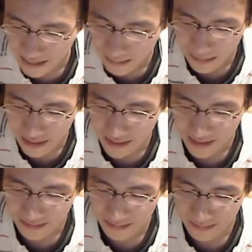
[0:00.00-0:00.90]
but
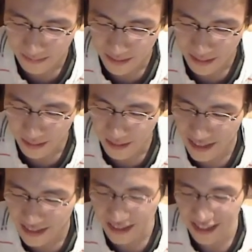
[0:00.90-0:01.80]

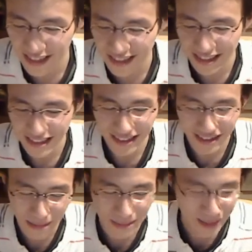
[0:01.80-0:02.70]
let
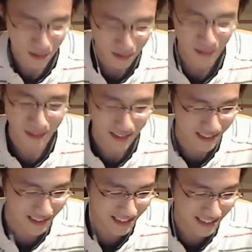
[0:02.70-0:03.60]
me talk
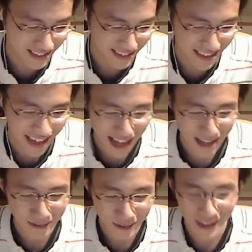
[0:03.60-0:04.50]
about
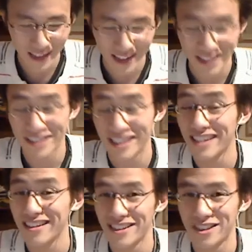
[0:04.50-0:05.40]
how we learn
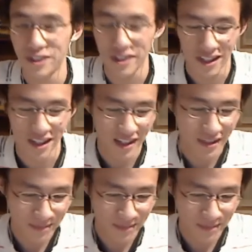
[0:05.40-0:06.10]
English generally.